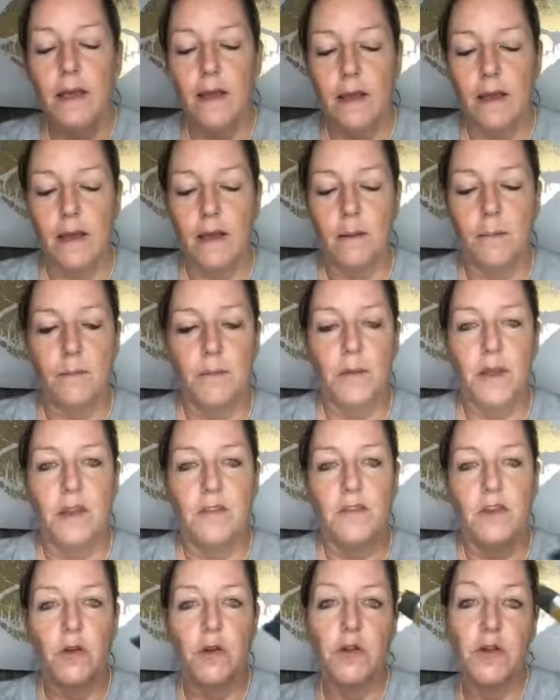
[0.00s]
And
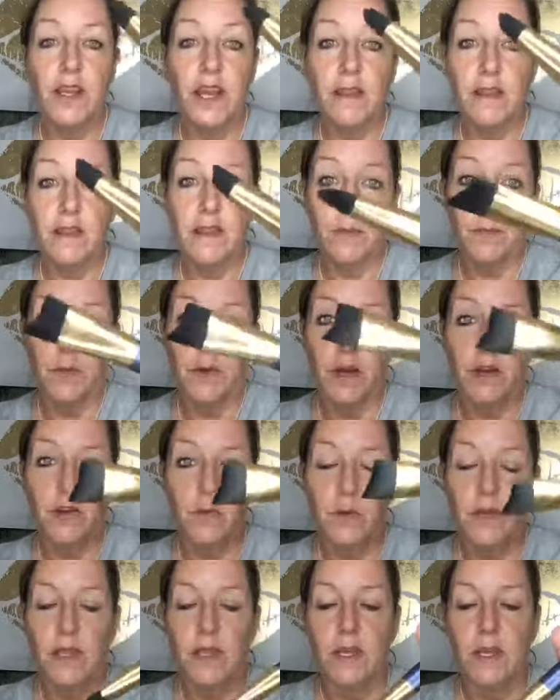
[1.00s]
so you get this brush
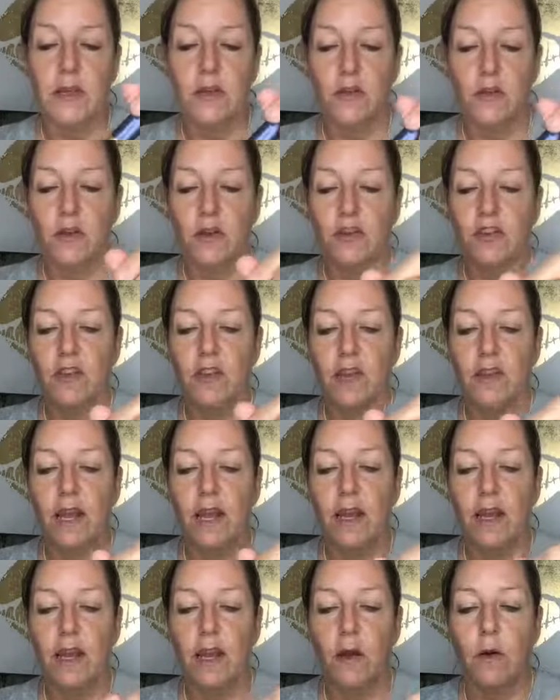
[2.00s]
with it, and so you just
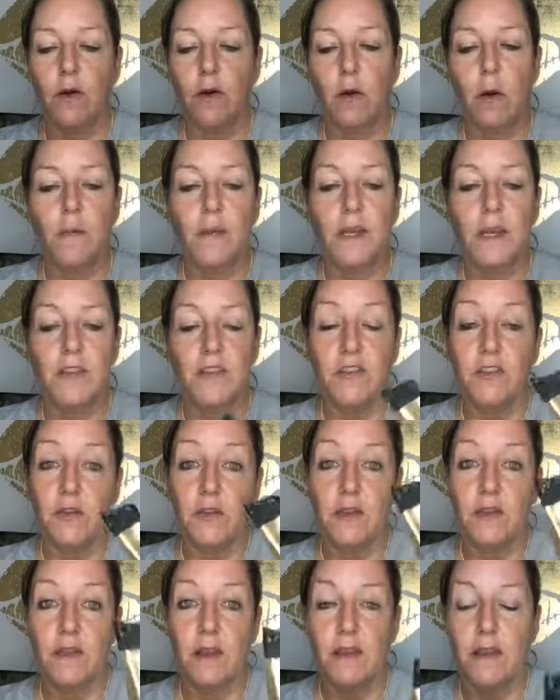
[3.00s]
take it out. Normally I just
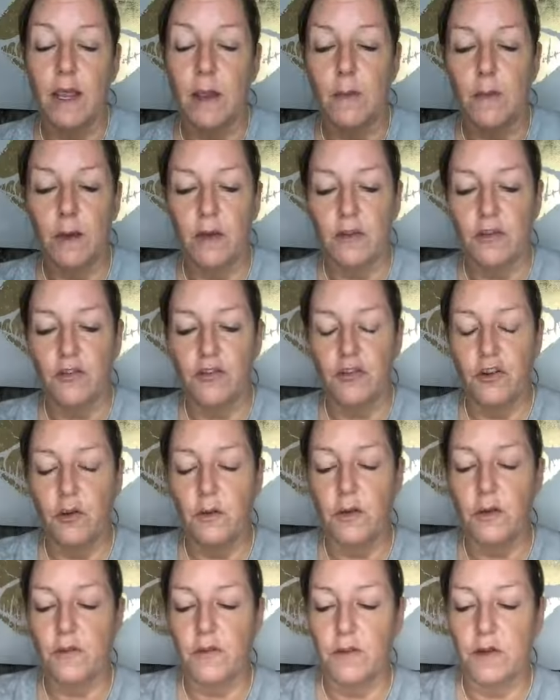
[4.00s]
do this at night, but I'll just show
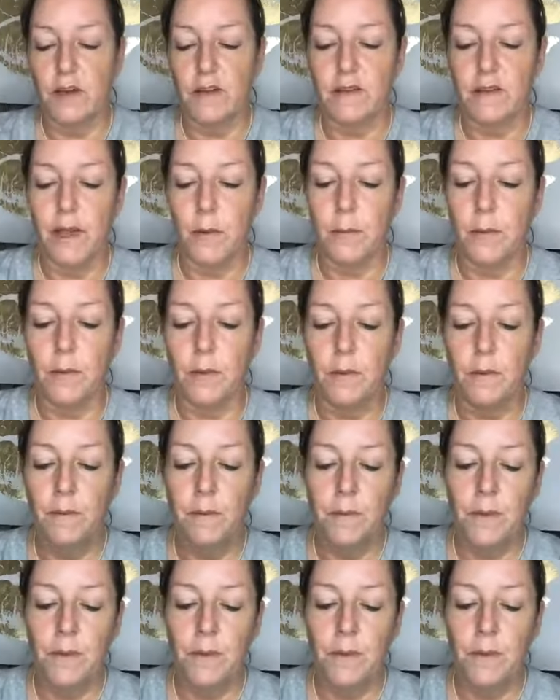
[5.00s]
you for an example.